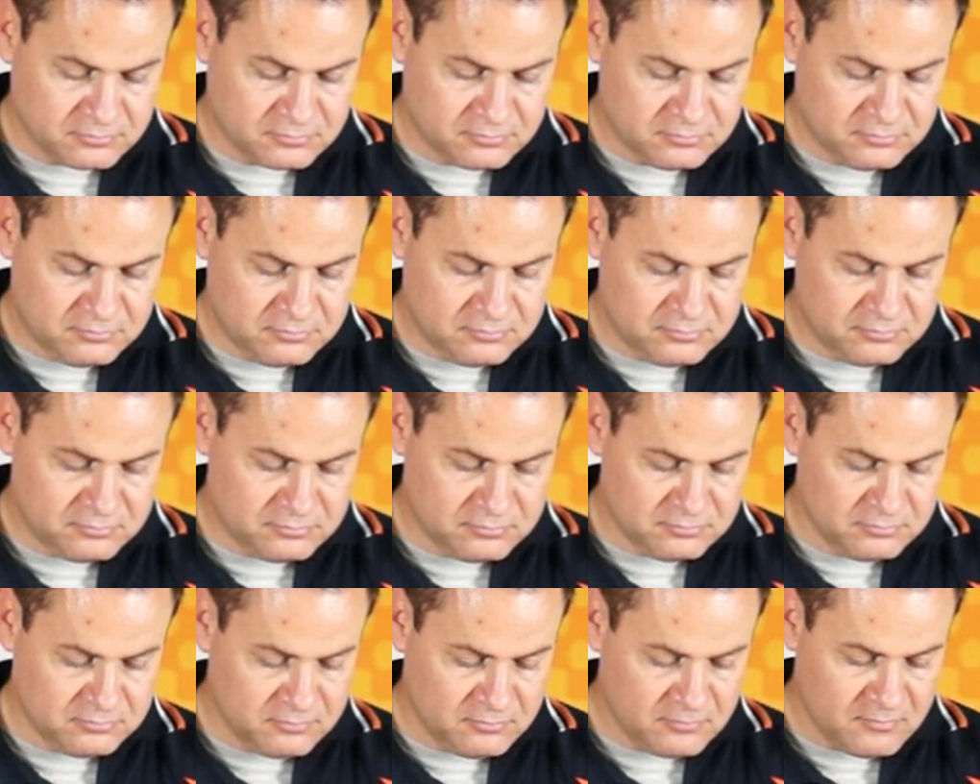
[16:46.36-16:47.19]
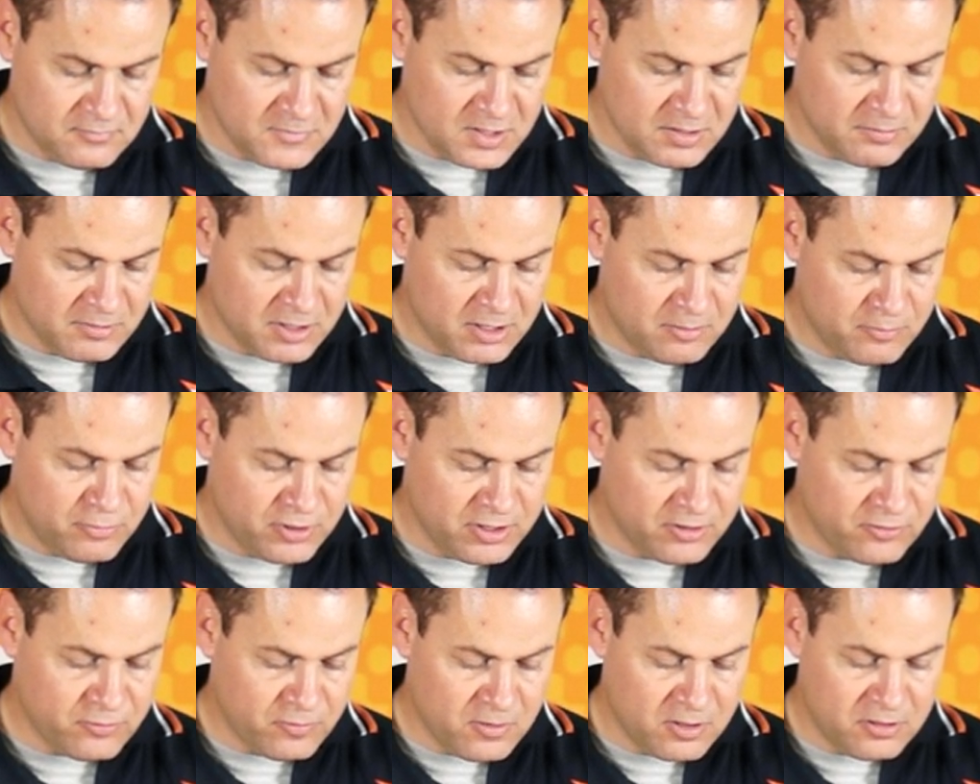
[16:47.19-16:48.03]
I'm going to
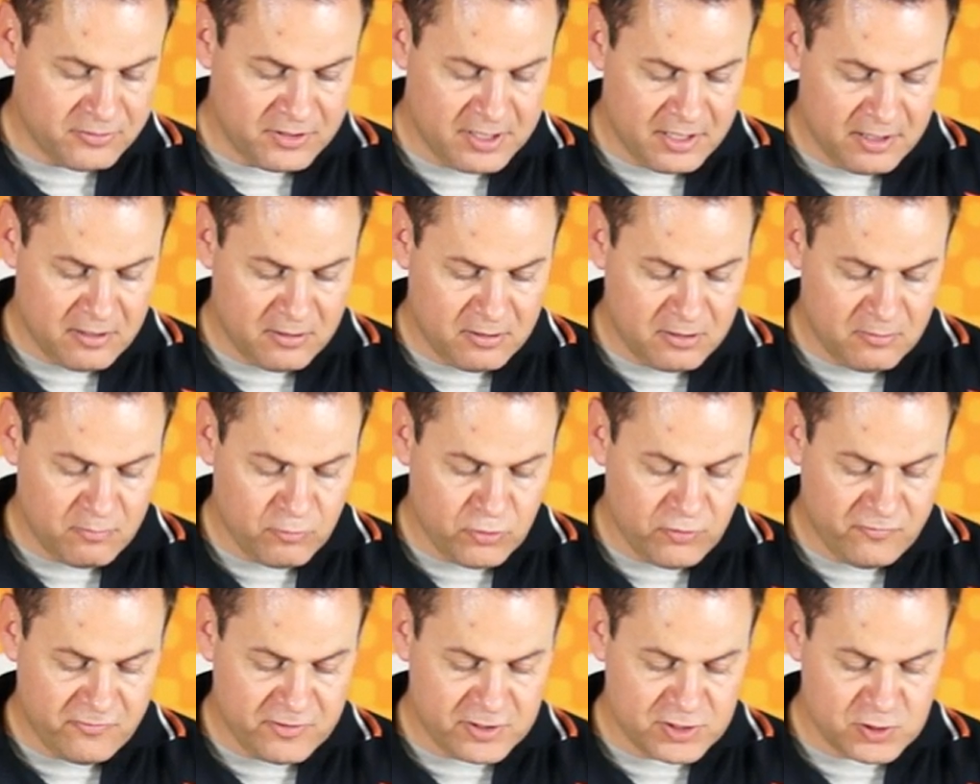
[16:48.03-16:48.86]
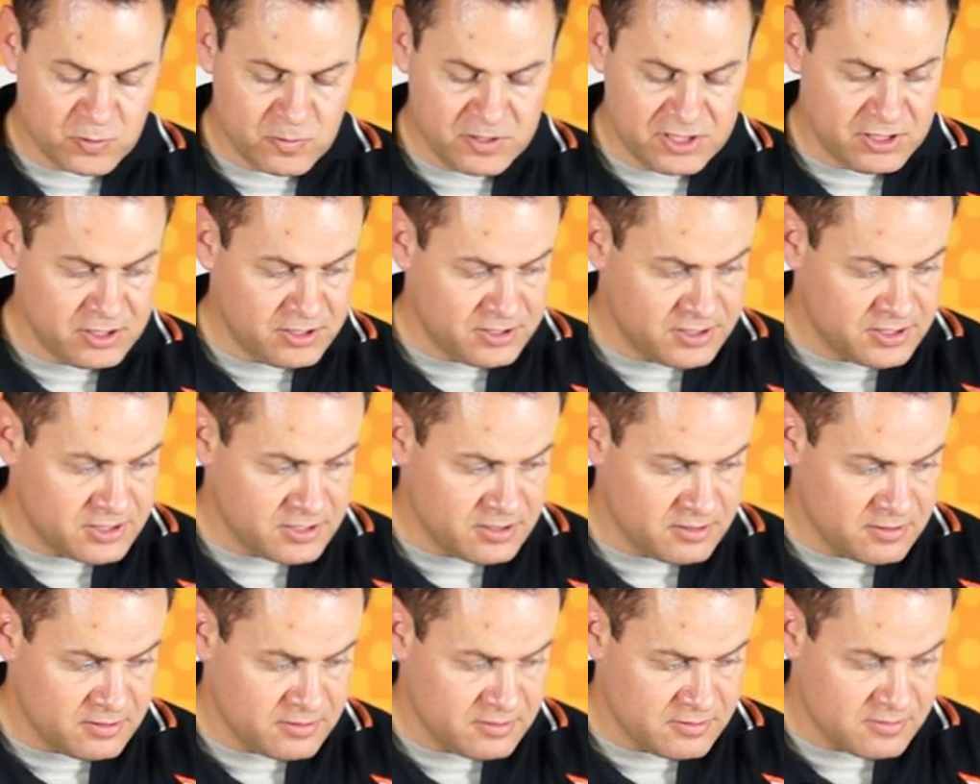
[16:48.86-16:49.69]
bring throttle down, move your switches.